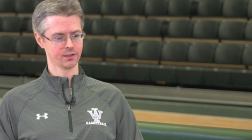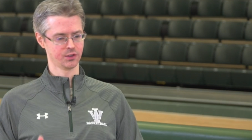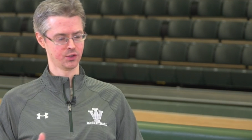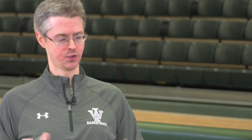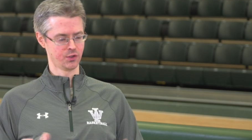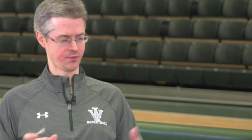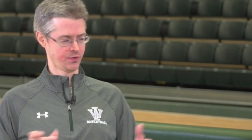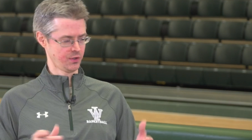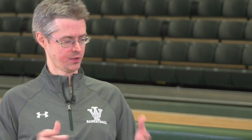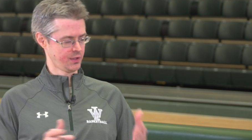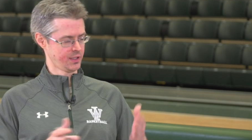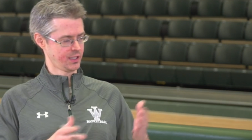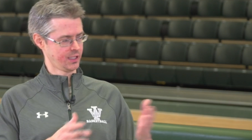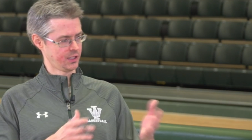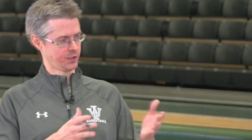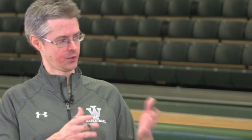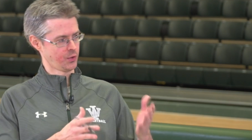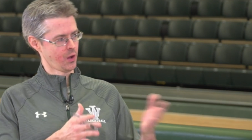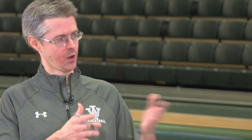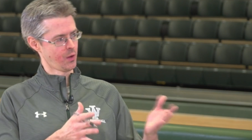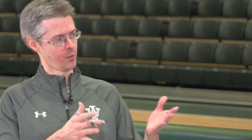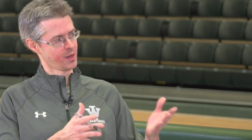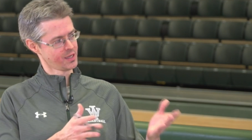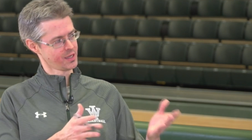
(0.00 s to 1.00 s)
do you feel that
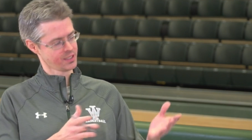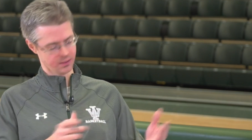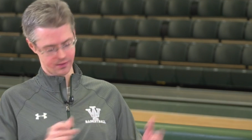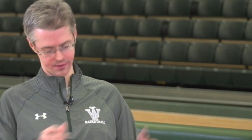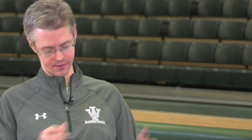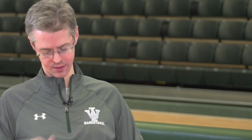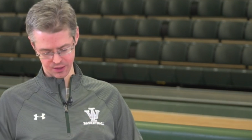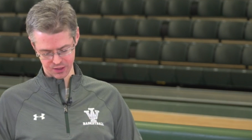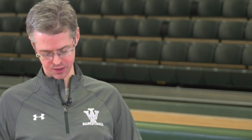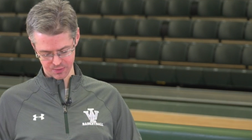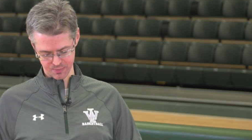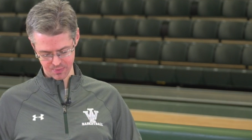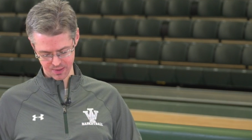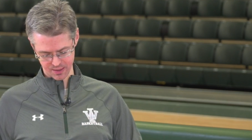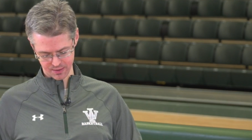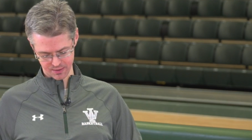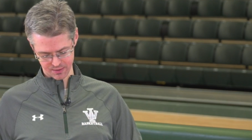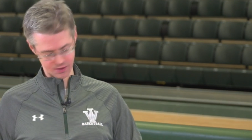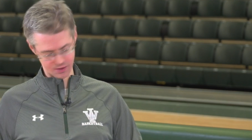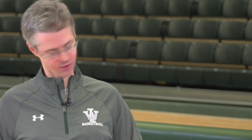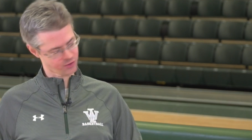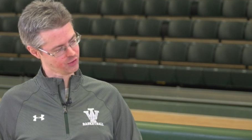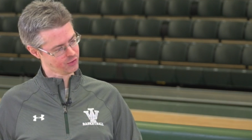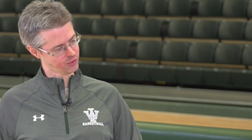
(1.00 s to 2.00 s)
Illinois Wesleyan has been
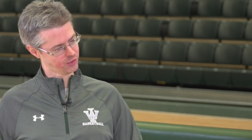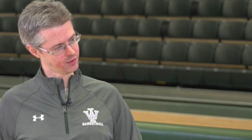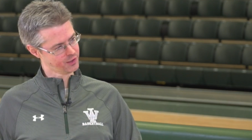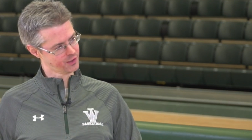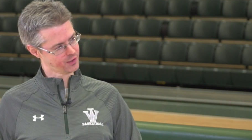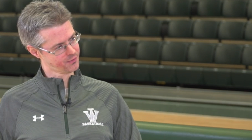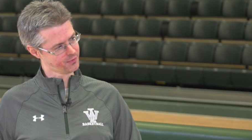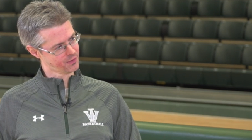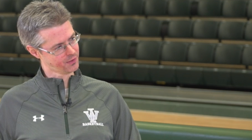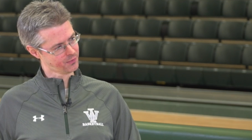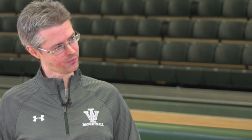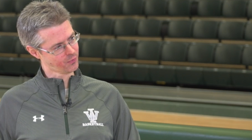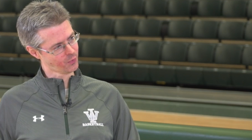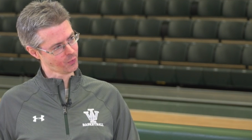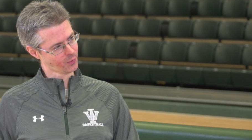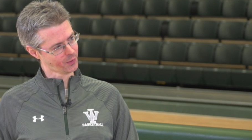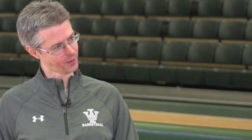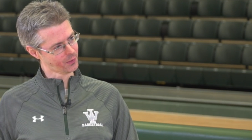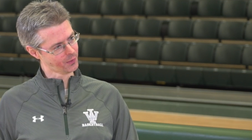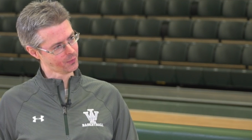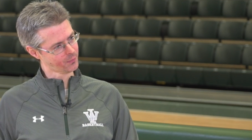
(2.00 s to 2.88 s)
such a good fit for you,